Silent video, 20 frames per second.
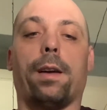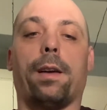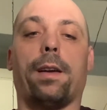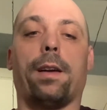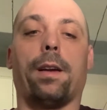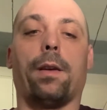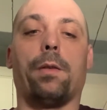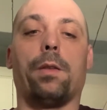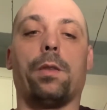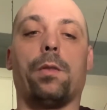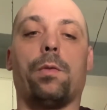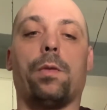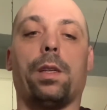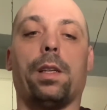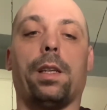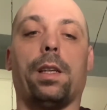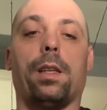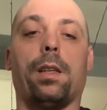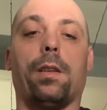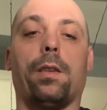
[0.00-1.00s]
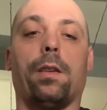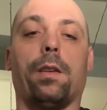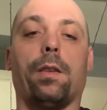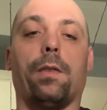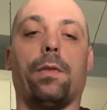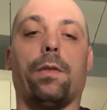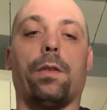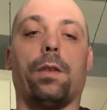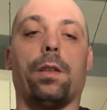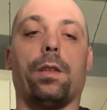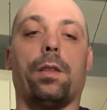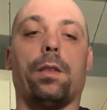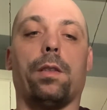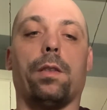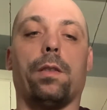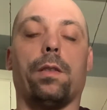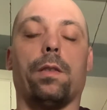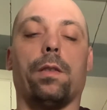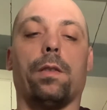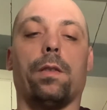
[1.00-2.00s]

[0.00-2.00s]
I was really looking forward to